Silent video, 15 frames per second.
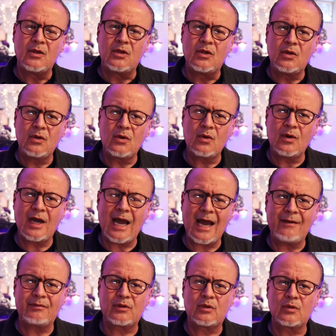You
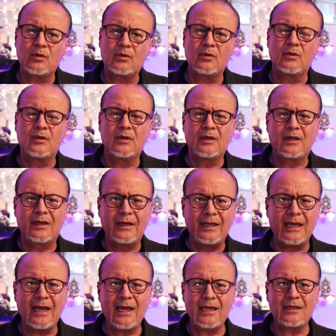have to
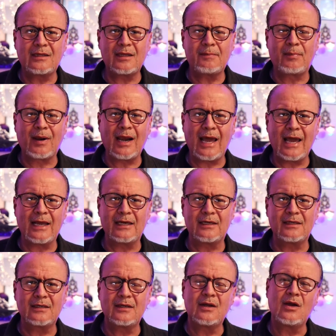create a
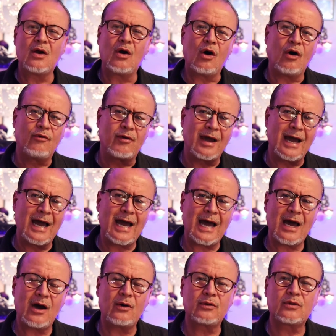plan of
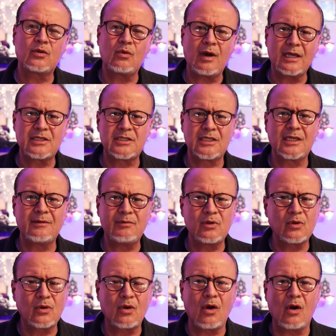how to achieve
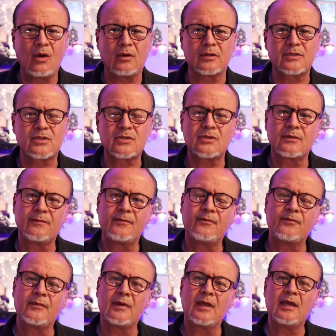your goals.
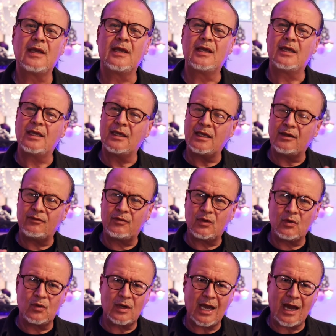If
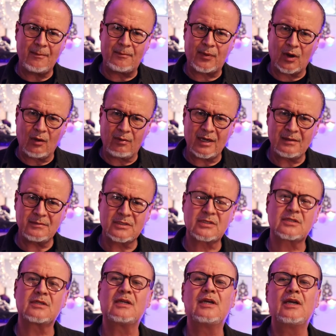you have
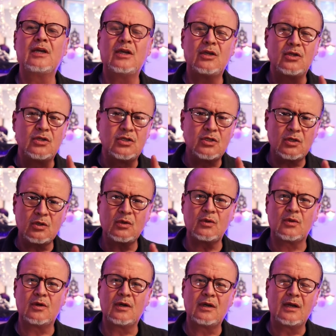problems,
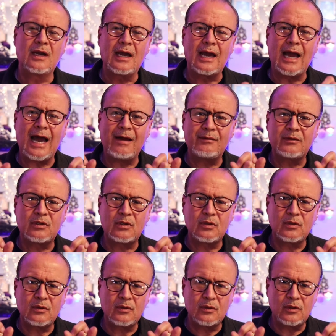you have to
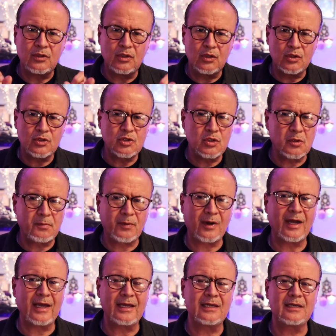use your
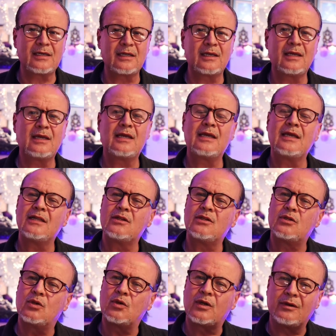brain
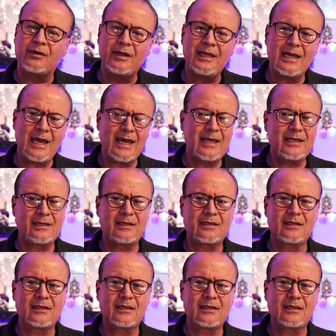to create